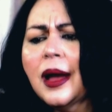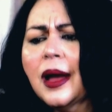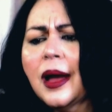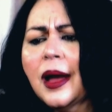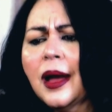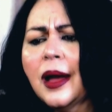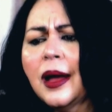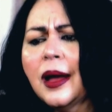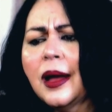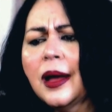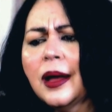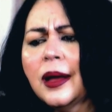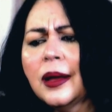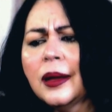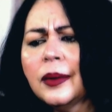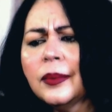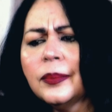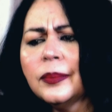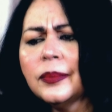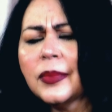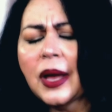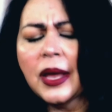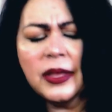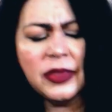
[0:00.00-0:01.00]

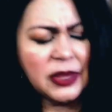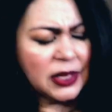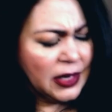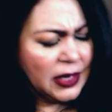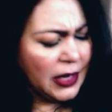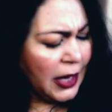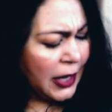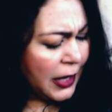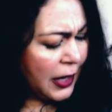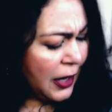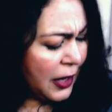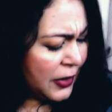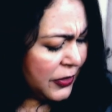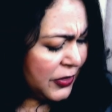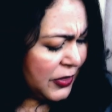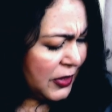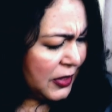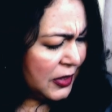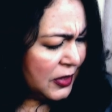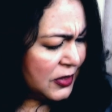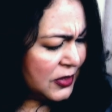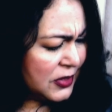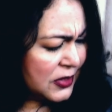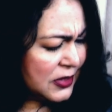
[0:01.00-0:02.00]
I think I got
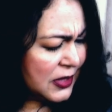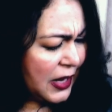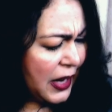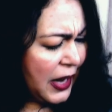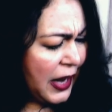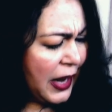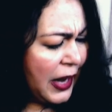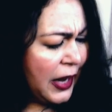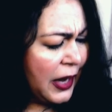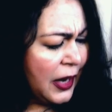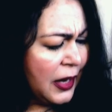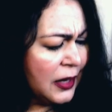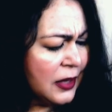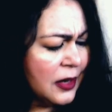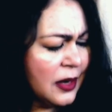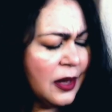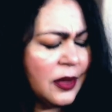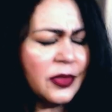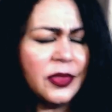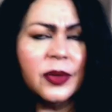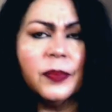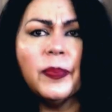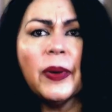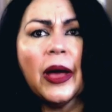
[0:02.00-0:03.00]
this and
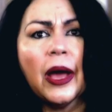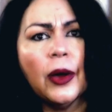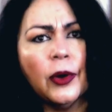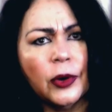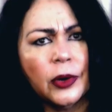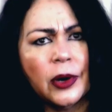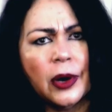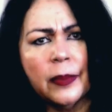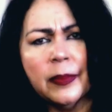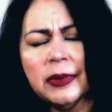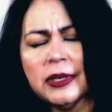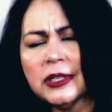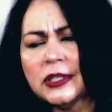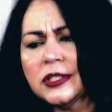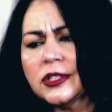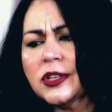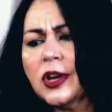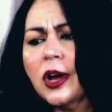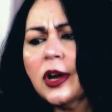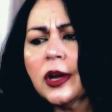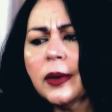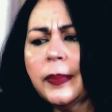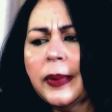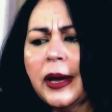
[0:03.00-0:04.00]
the powder I'm going to
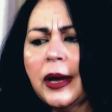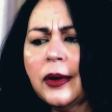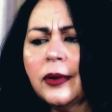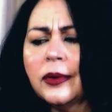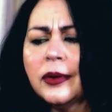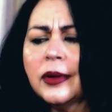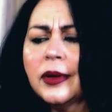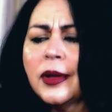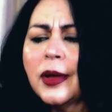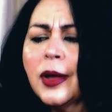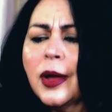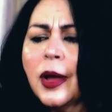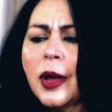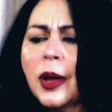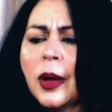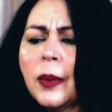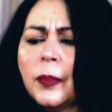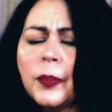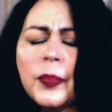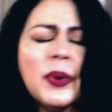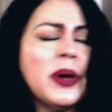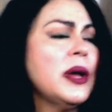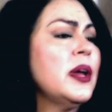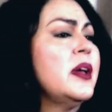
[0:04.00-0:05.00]
talk about.
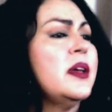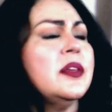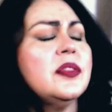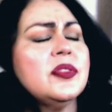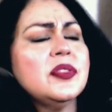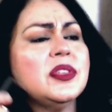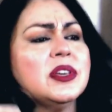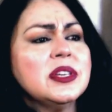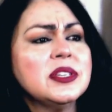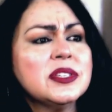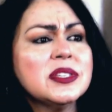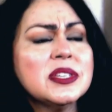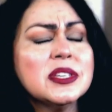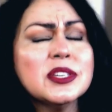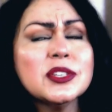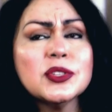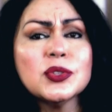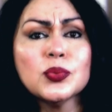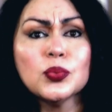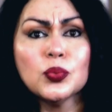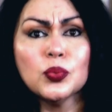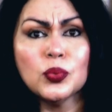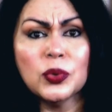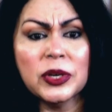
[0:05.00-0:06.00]
But this
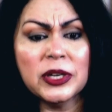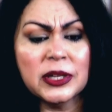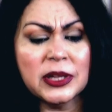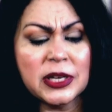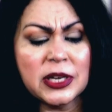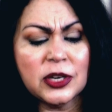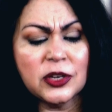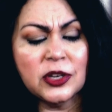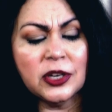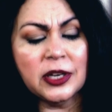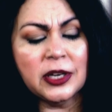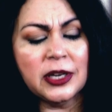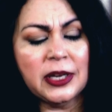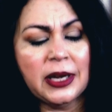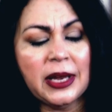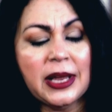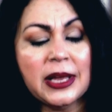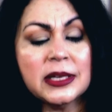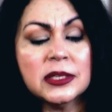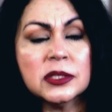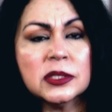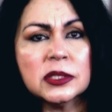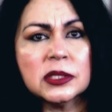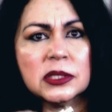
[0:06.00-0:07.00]
is really good.
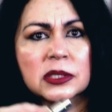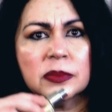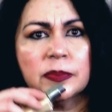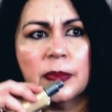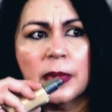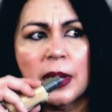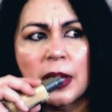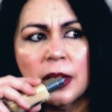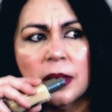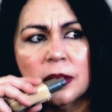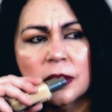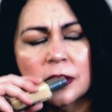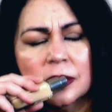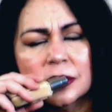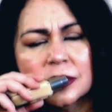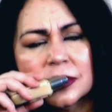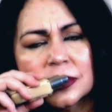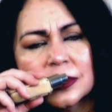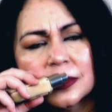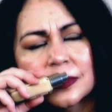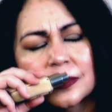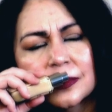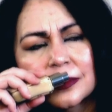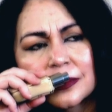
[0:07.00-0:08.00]
It smells